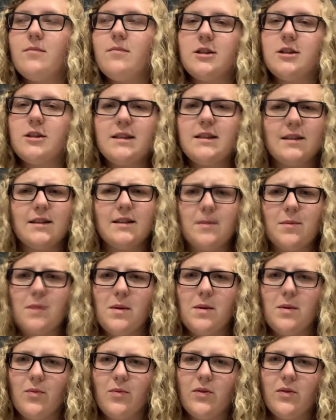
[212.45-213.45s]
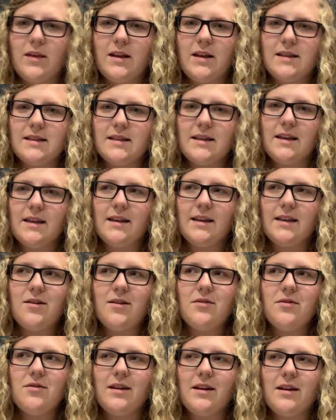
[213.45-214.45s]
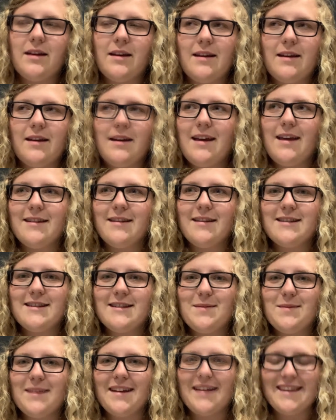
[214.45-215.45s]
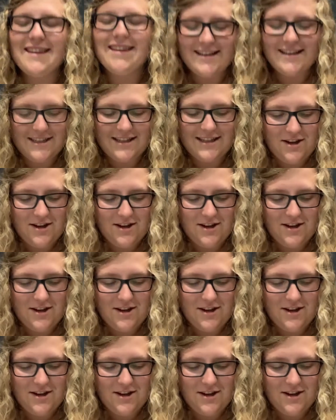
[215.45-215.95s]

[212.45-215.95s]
Jesus with people, and he's like, oh, hey, listen about this,